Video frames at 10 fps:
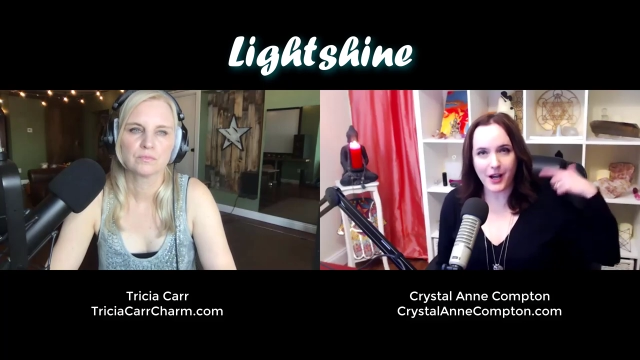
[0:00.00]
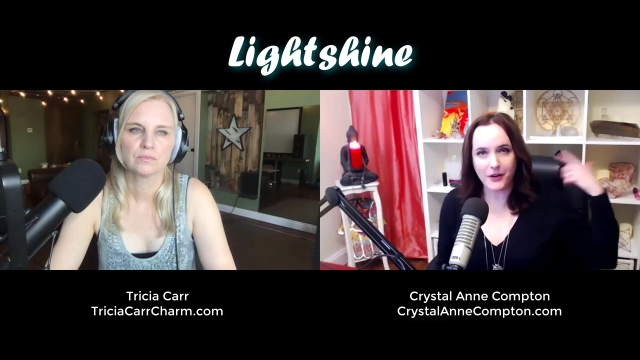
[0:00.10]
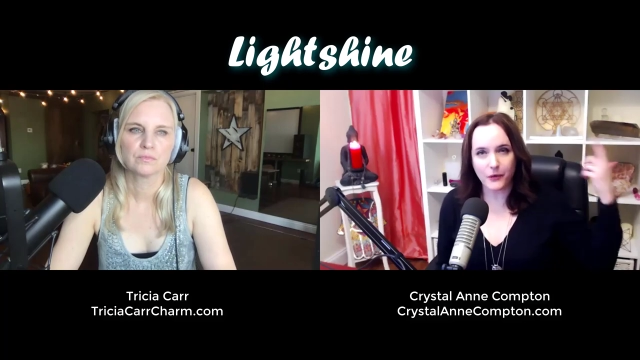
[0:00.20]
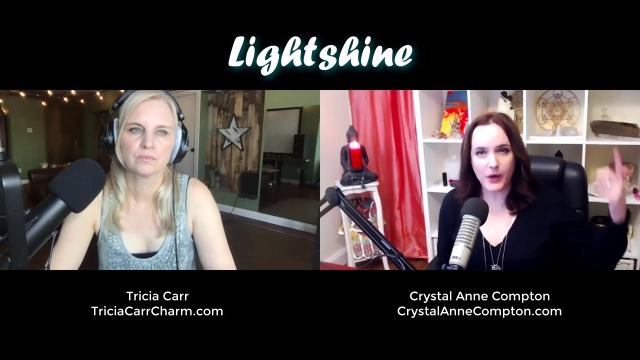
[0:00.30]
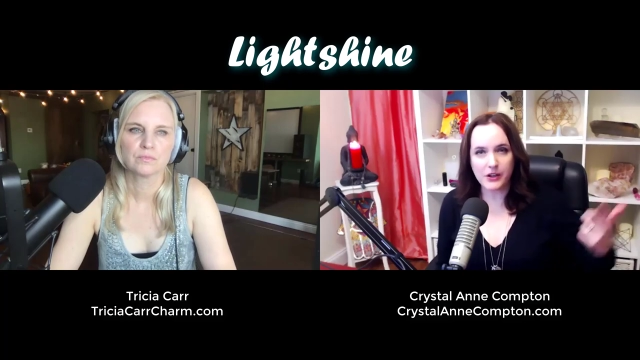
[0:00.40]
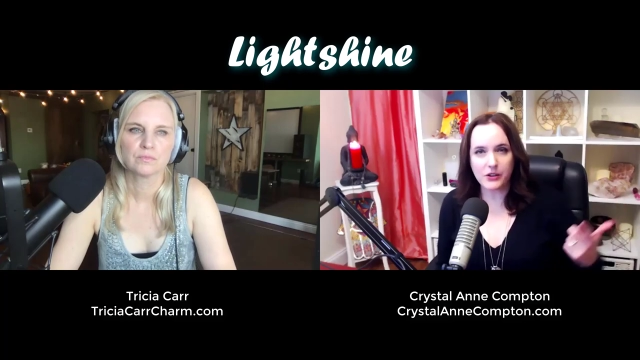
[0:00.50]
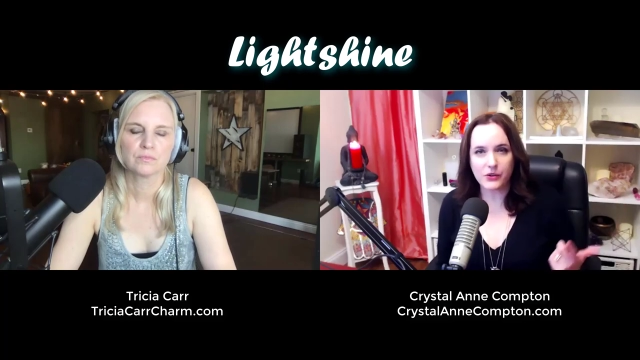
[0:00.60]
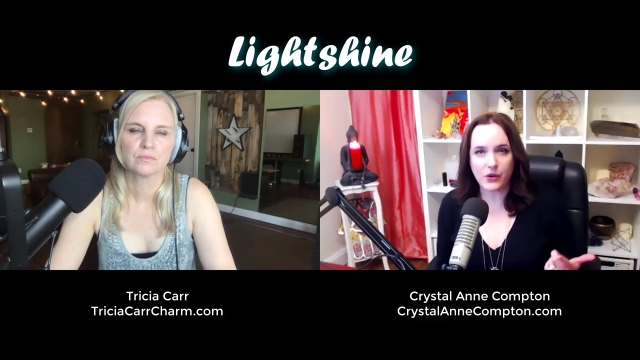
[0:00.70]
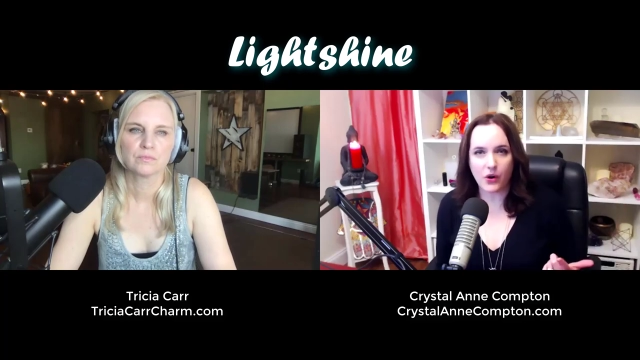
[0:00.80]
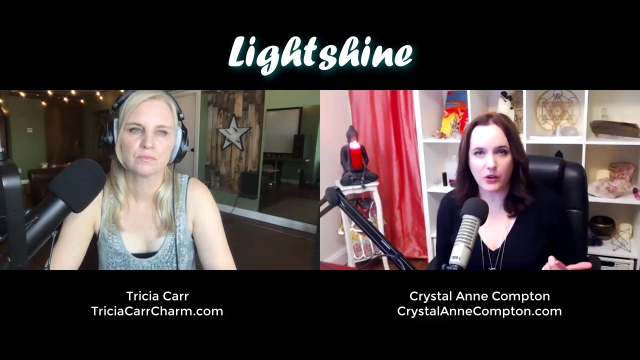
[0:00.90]
Speaker 1: kind of
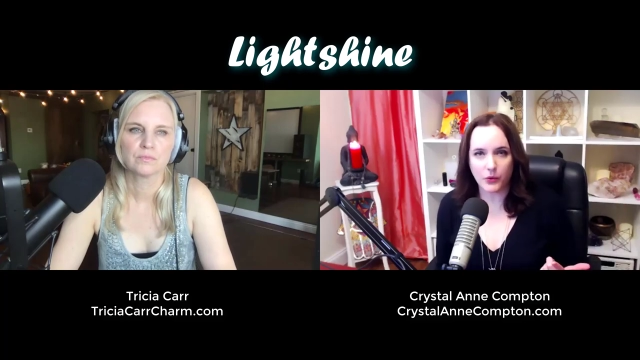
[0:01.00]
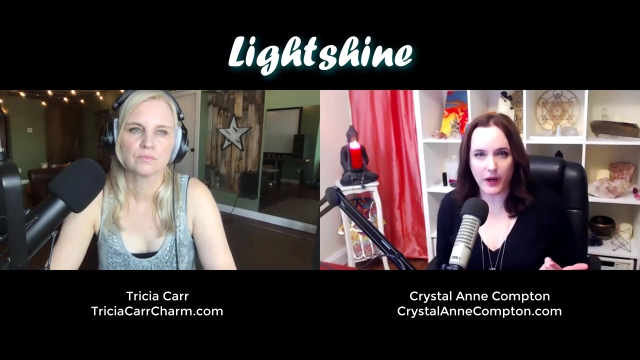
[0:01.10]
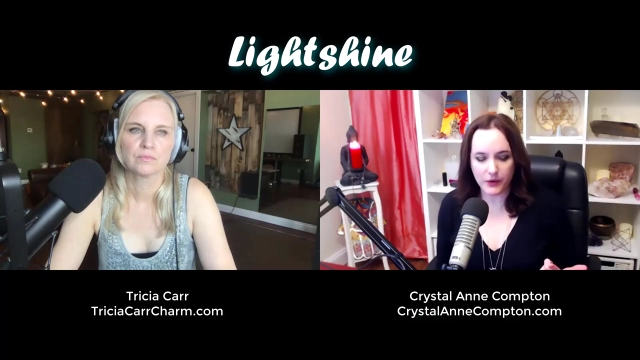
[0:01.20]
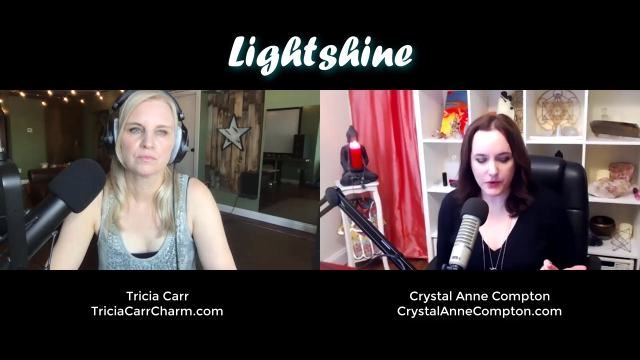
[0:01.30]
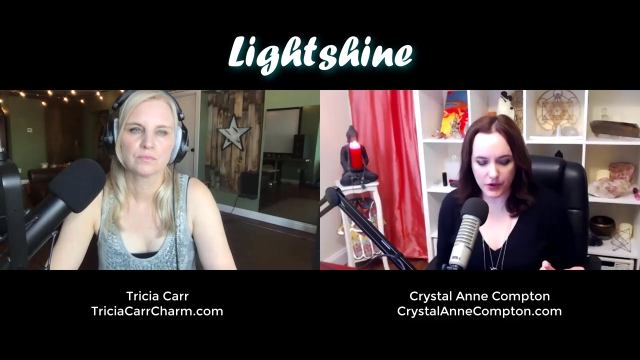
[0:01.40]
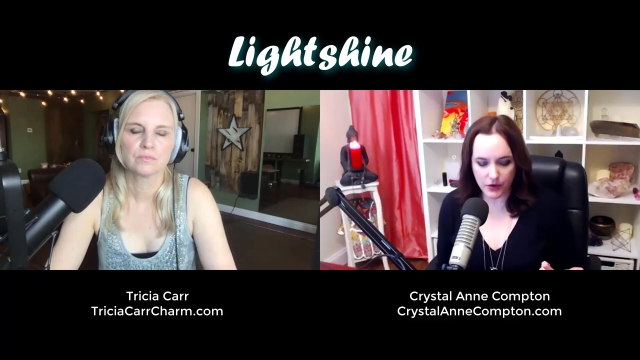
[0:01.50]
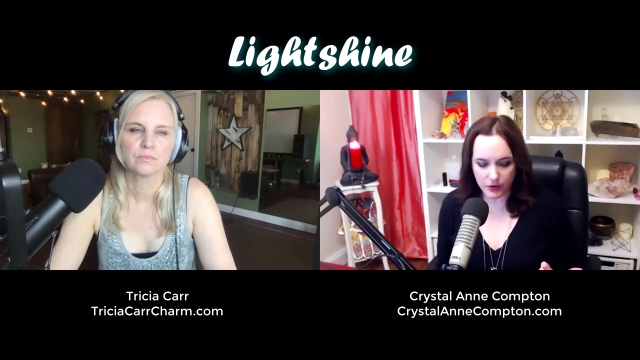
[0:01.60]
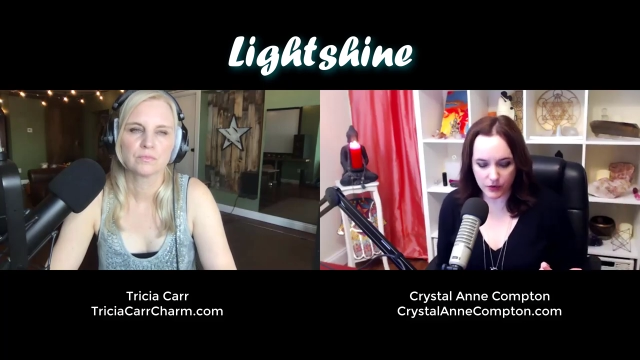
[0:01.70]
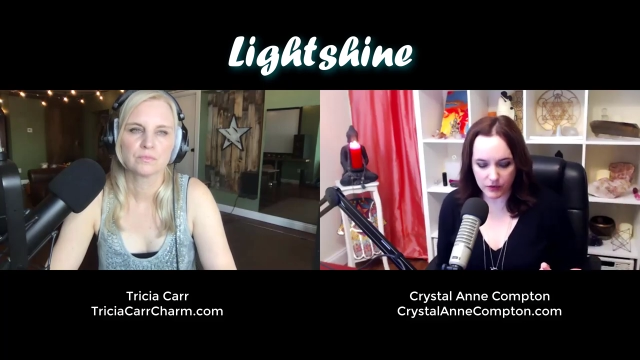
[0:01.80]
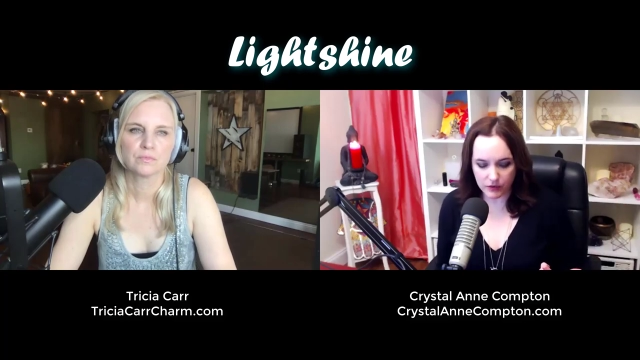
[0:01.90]
rages all around
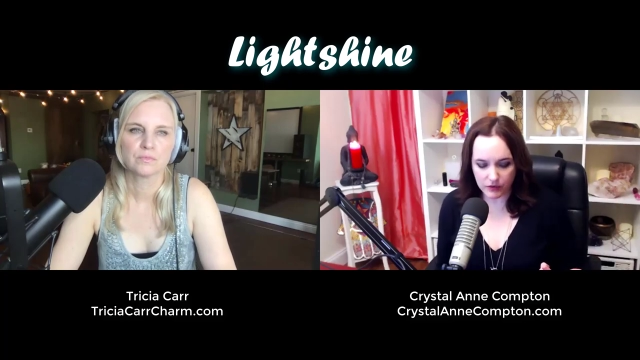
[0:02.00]
you.